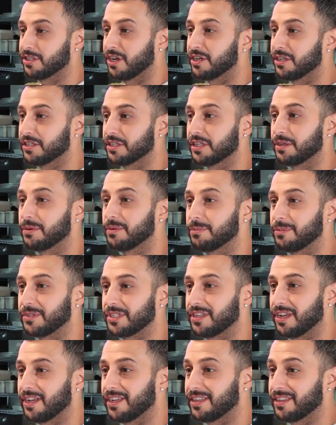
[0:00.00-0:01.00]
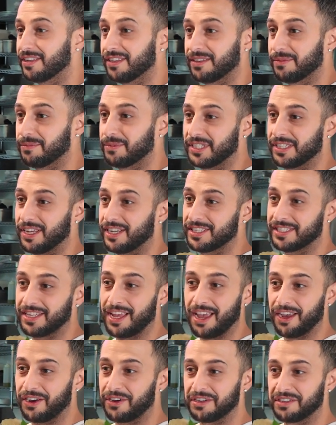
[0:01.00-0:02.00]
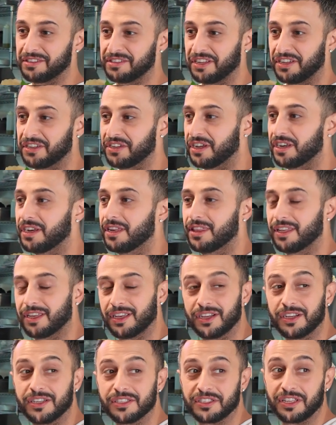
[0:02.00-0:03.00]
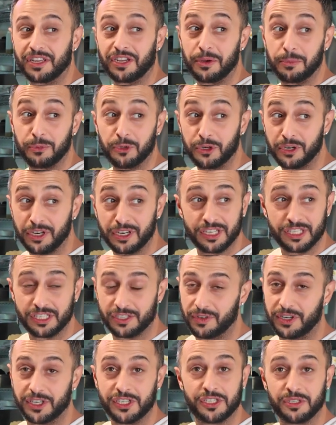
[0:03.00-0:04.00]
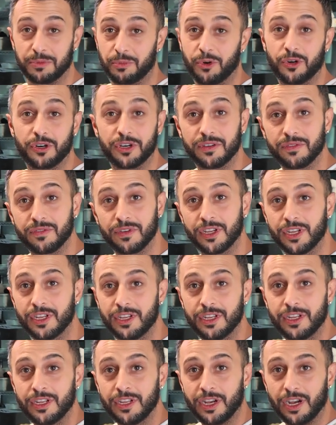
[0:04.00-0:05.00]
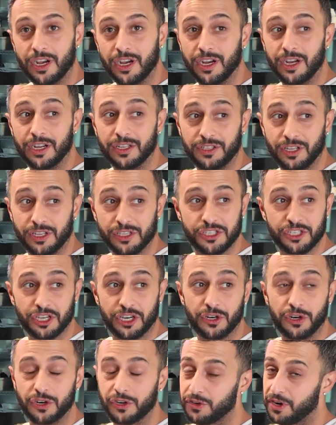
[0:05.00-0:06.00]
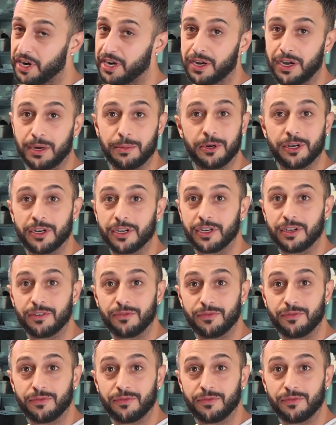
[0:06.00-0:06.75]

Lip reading: Honestly, besides that, I couldn't tell you anything else. The community is very supportive. Del Cerro, great neighborhood.